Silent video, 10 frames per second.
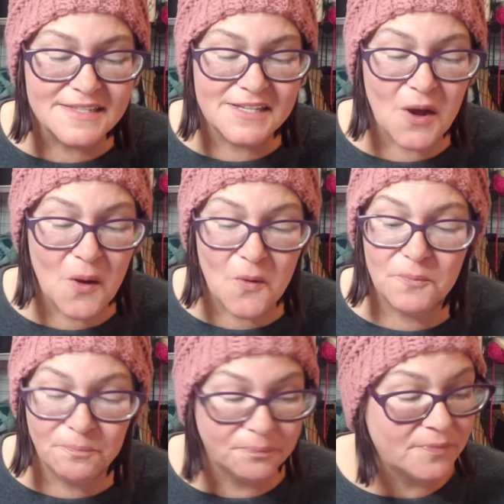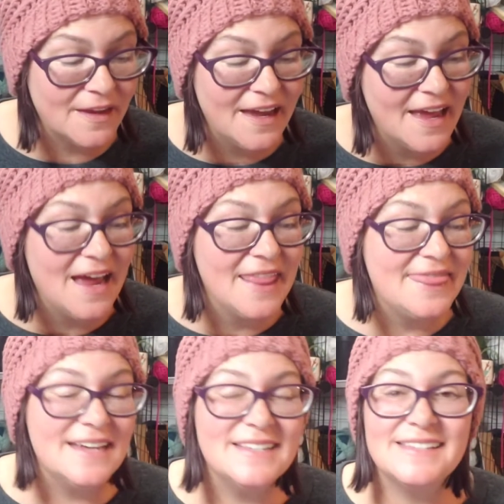so
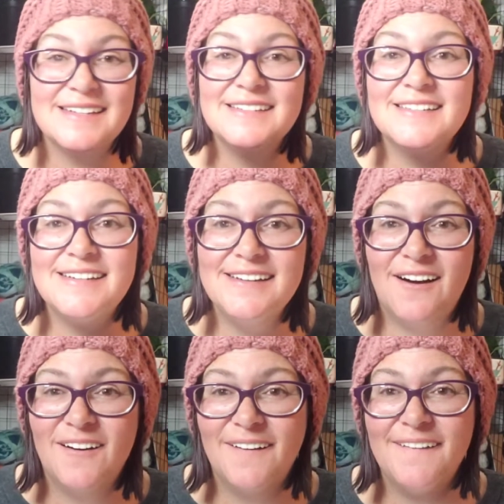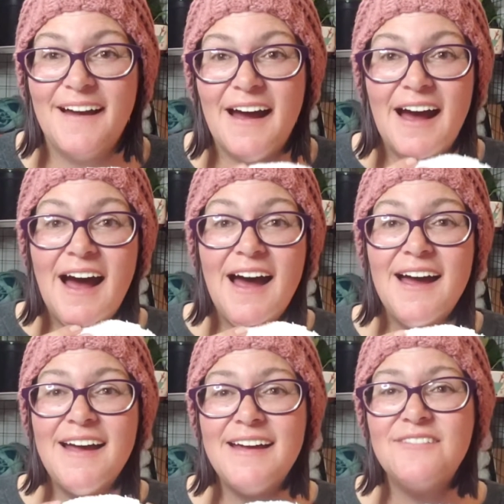this is the yarn.
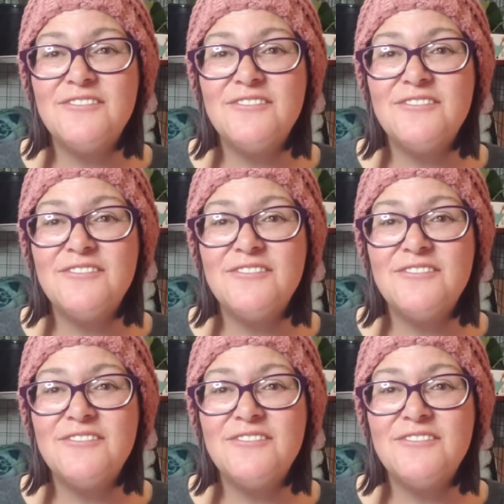I've